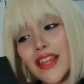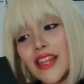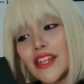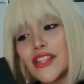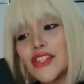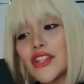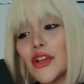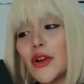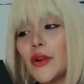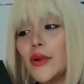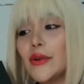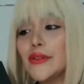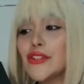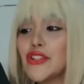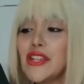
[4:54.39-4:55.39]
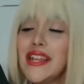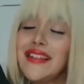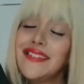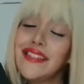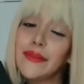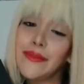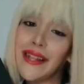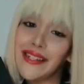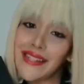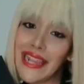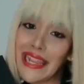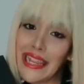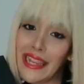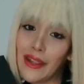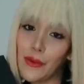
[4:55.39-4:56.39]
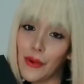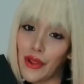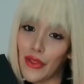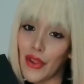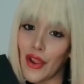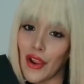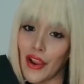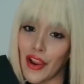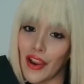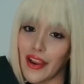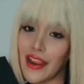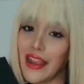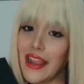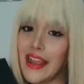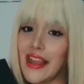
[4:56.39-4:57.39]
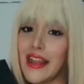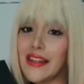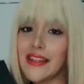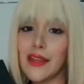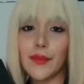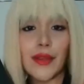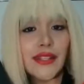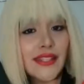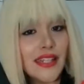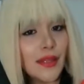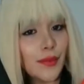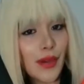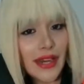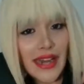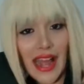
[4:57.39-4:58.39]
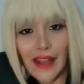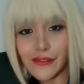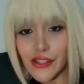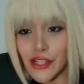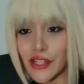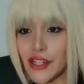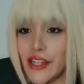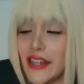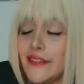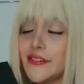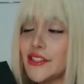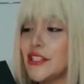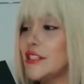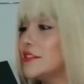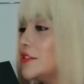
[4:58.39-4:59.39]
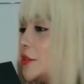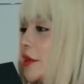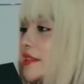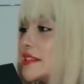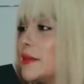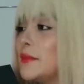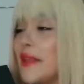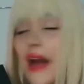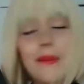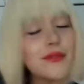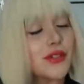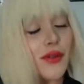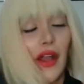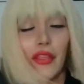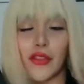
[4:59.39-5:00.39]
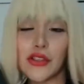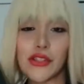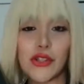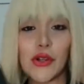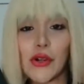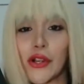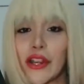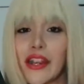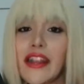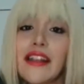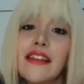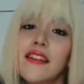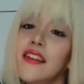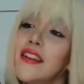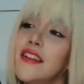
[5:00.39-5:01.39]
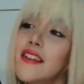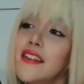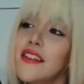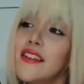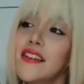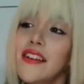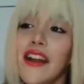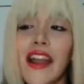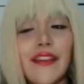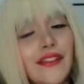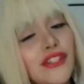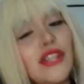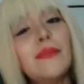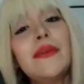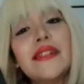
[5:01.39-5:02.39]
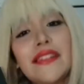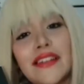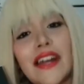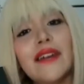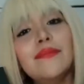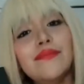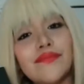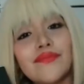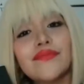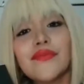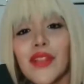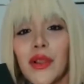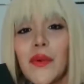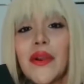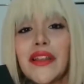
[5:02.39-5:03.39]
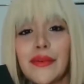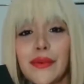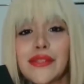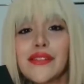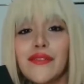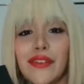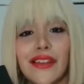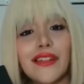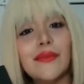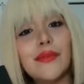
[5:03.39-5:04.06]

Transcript: So she ended up not taking it with her, and I picked it up right after her after doing some laps around the store, and I eventually picked it up when it was available